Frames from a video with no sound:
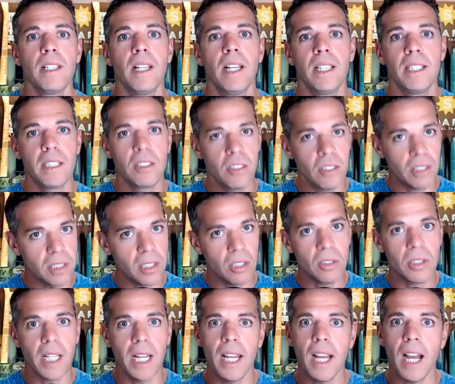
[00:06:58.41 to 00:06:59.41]
And then you're like,
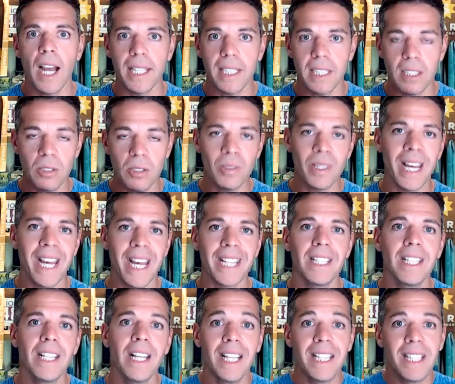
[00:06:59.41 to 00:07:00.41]
okay, I can do that.
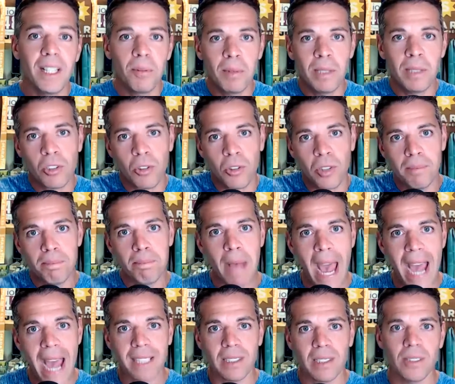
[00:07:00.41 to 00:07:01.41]
And then we creep
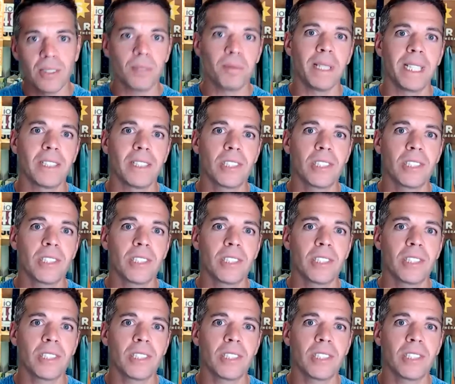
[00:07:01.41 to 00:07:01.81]
back a little bit.